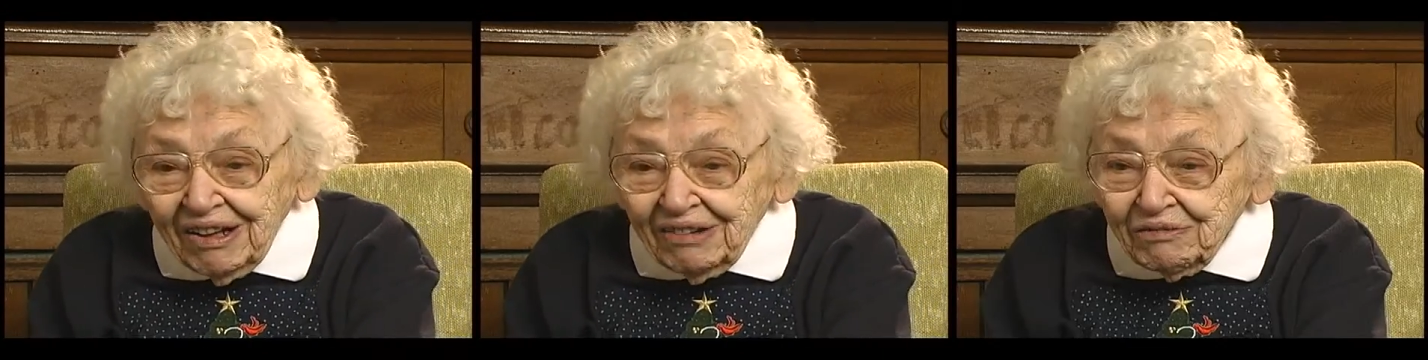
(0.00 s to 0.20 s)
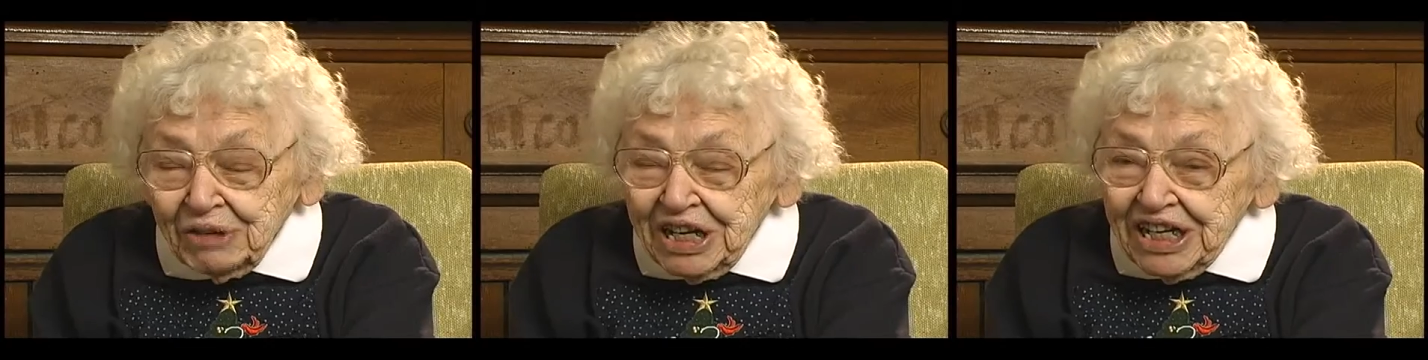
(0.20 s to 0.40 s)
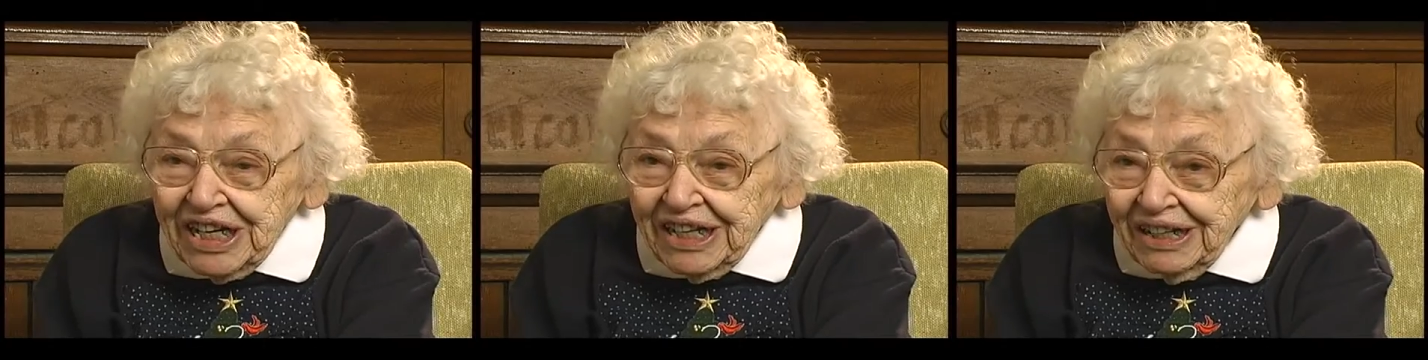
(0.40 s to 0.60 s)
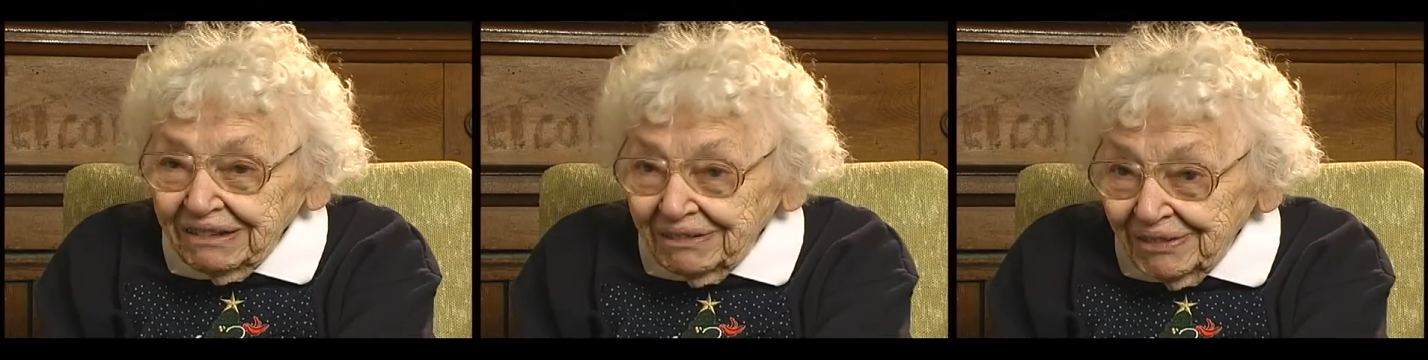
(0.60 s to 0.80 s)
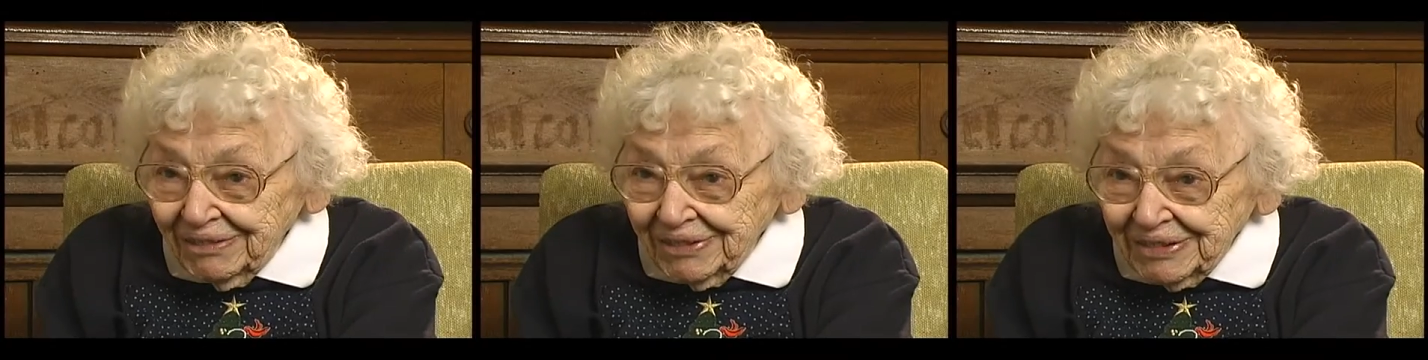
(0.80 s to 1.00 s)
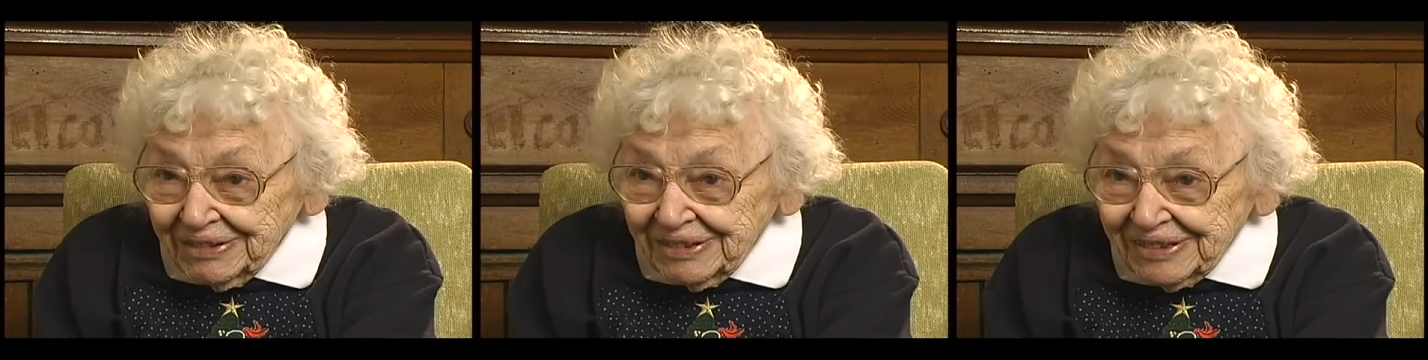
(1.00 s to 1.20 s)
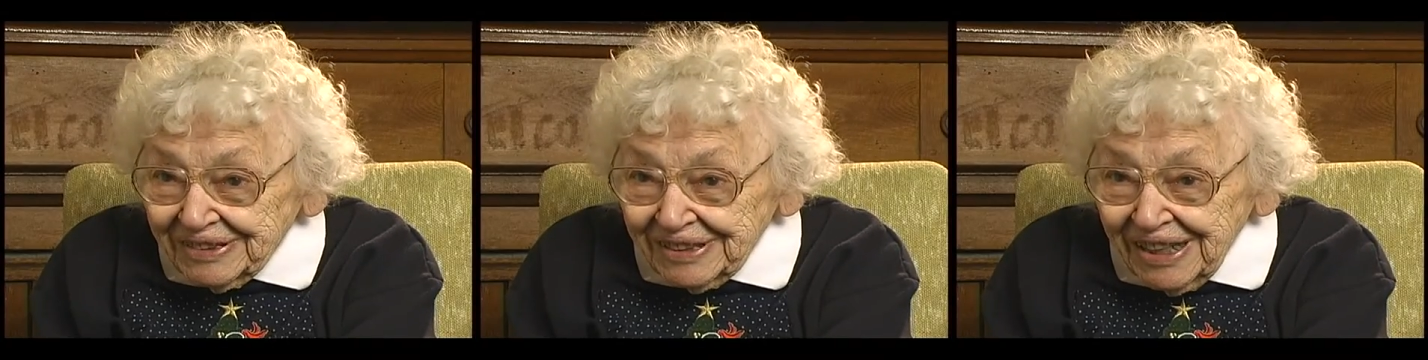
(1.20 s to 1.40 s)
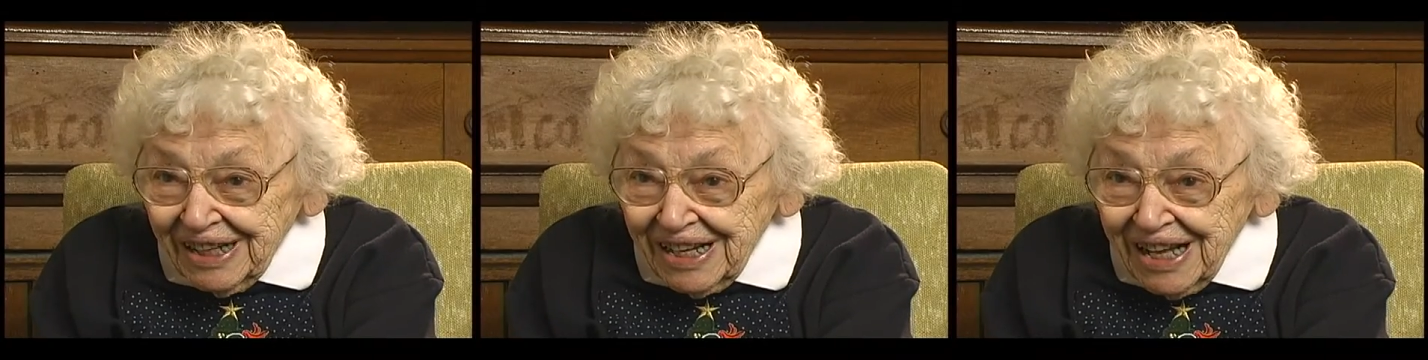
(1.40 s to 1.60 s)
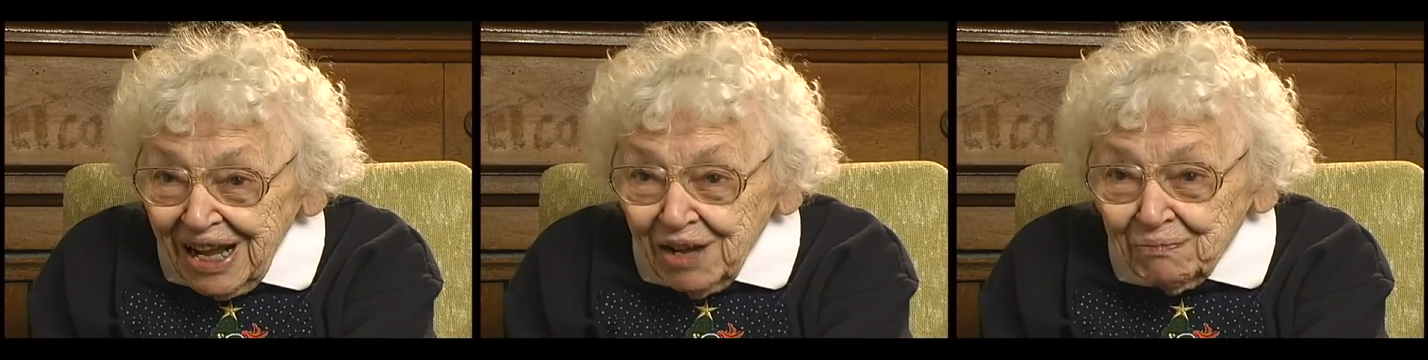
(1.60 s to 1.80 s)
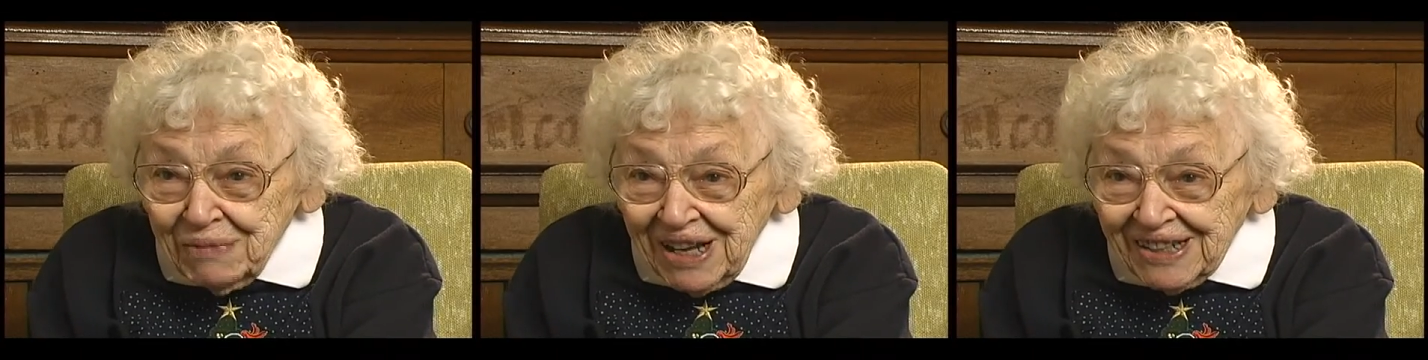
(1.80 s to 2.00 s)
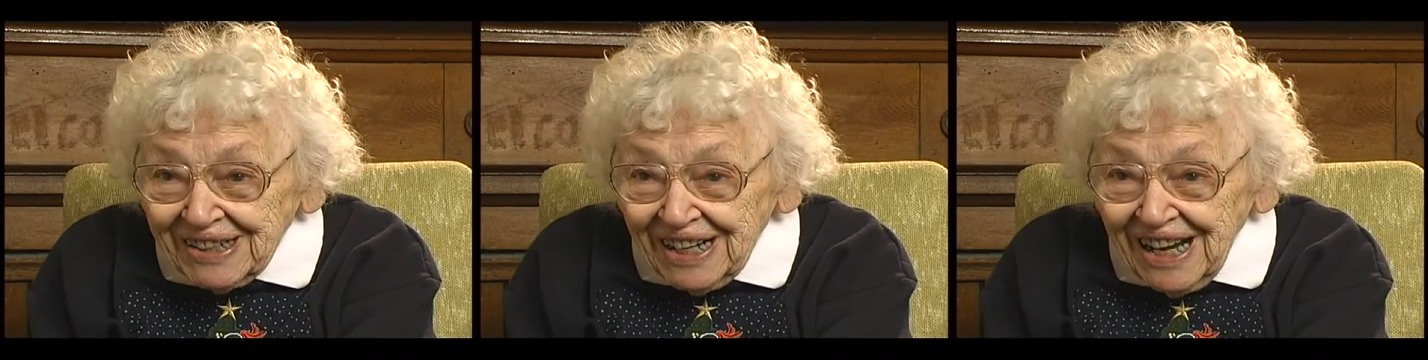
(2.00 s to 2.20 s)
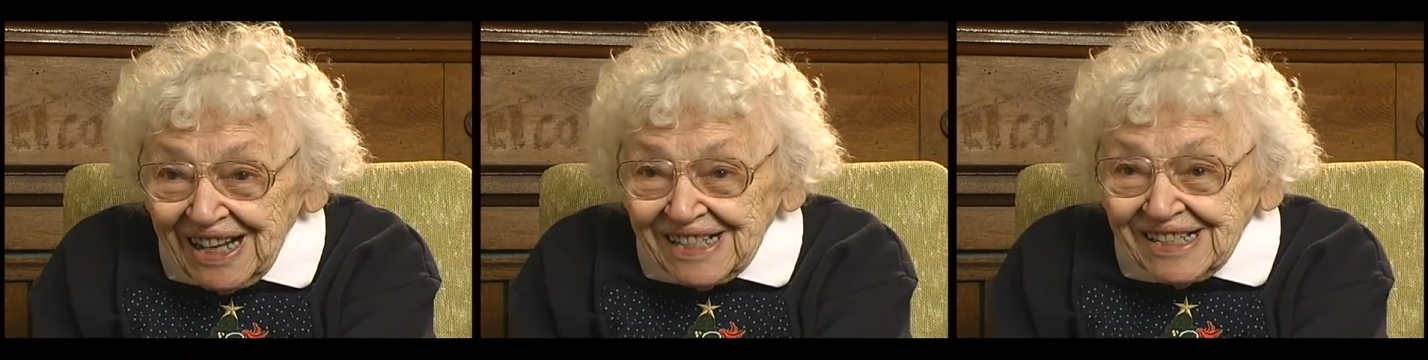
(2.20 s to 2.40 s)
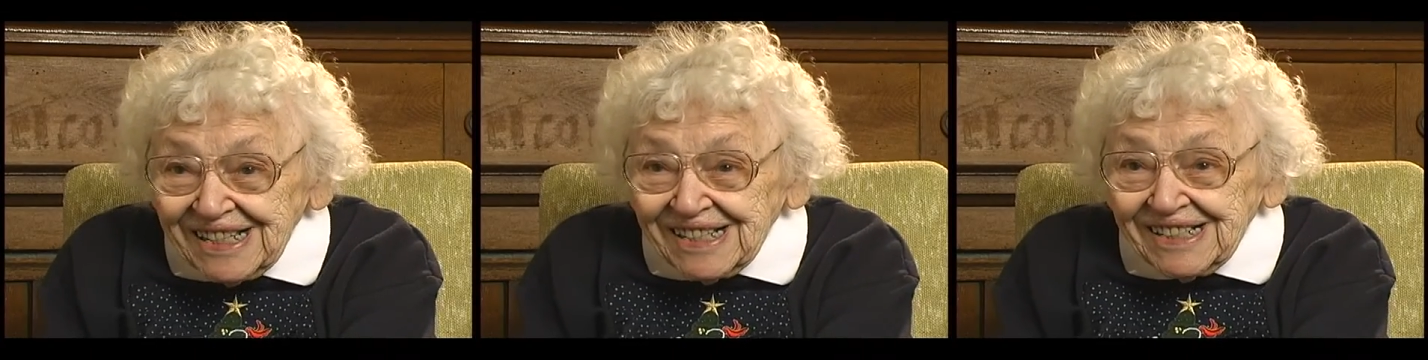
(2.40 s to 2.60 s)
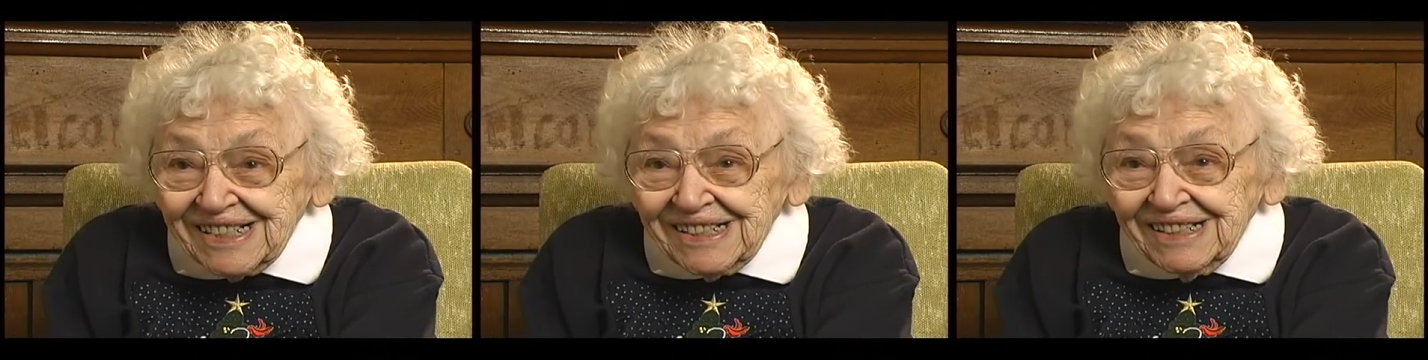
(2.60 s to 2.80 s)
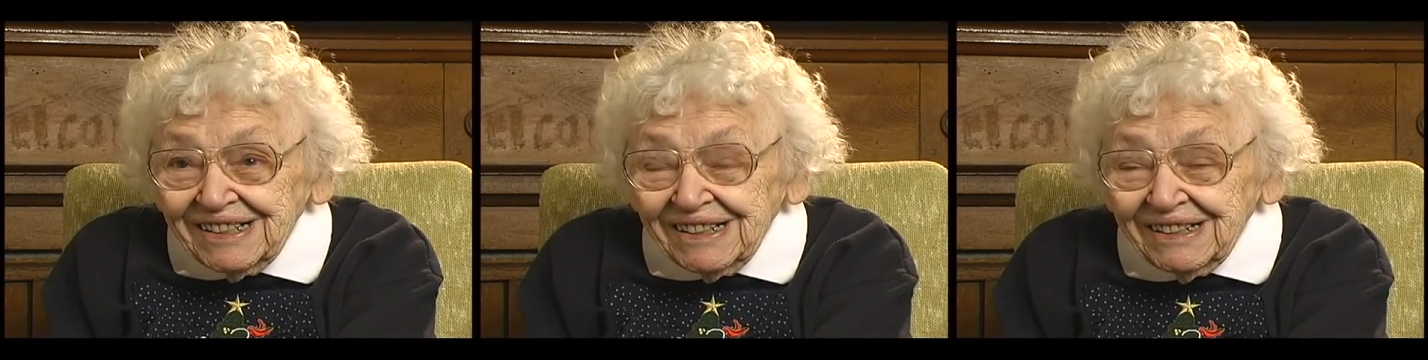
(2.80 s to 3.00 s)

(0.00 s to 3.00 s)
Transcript: reading up on classics.